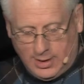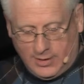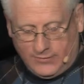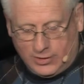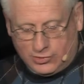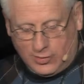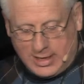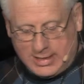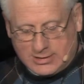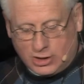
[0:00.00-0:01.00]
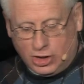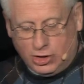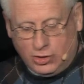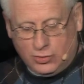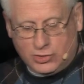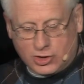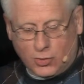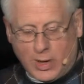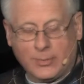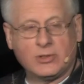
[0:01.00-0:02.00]
Fair trade is a huge
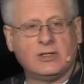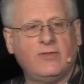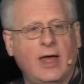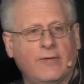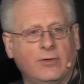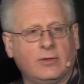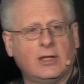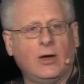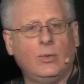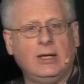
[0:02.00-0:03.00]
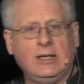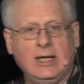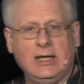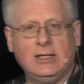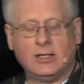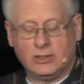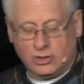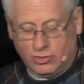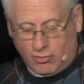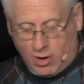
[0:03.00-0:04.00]
cooperative effort that we need to
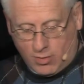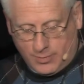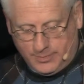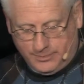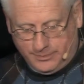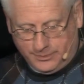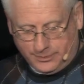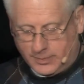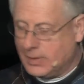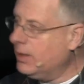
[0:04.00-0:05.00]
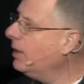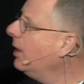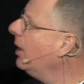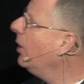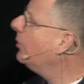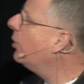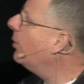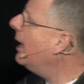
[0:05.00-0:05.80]
grow. So we